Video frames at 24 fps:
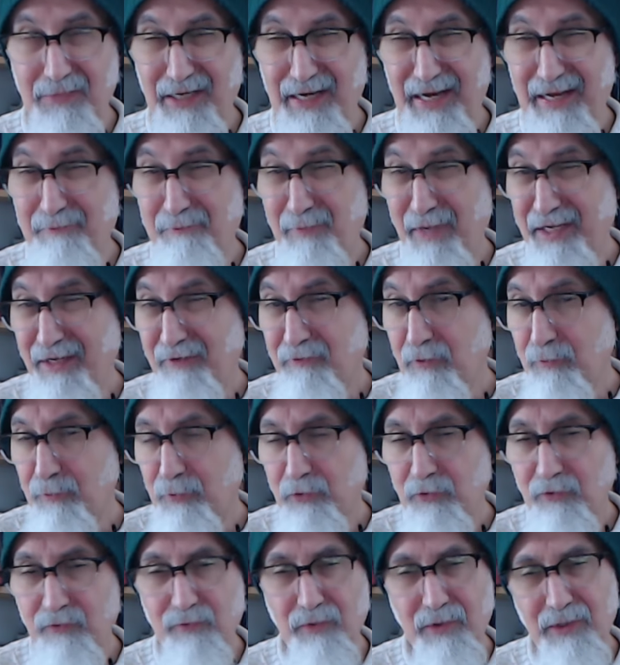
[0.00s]
I might have
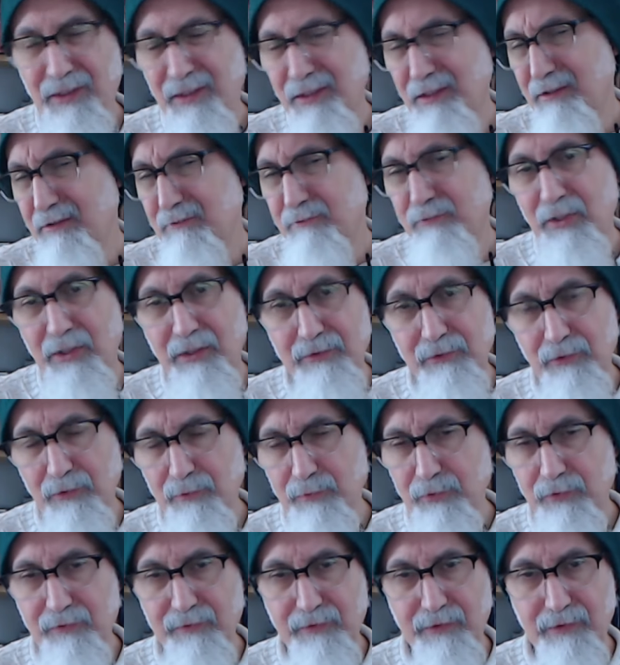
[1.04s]
approved one. I didn't bother
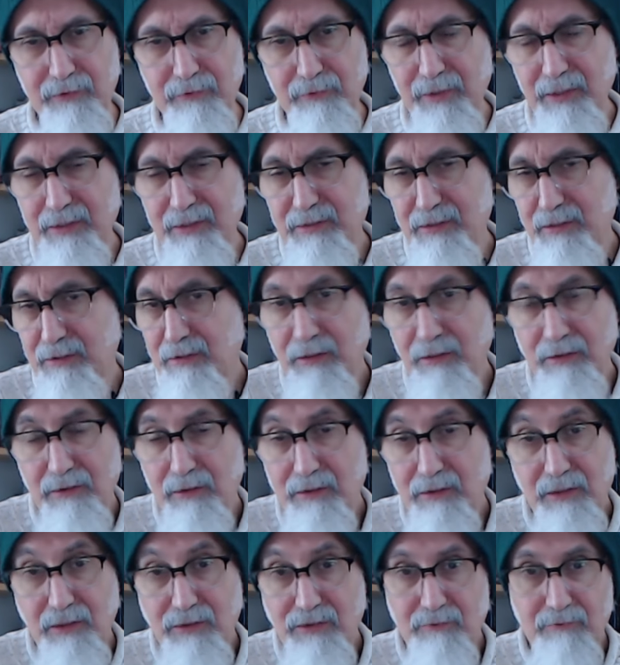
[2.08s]
approving the rest. It doesn't.
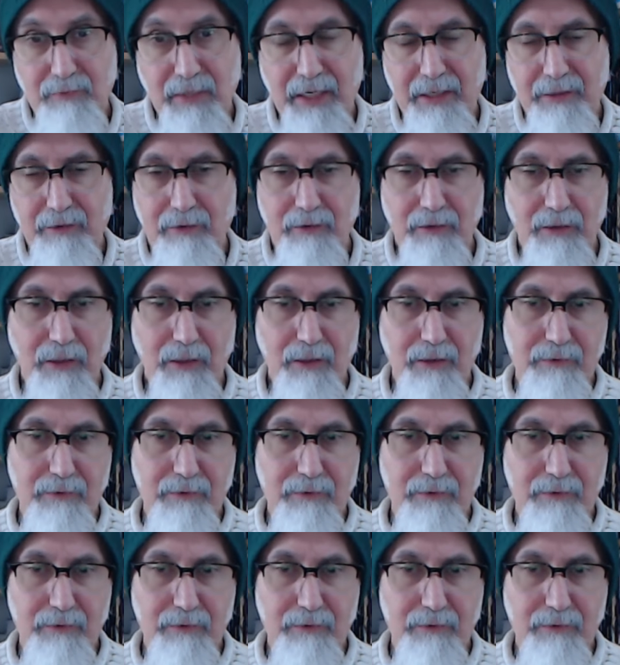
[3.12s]
It doesn't matter.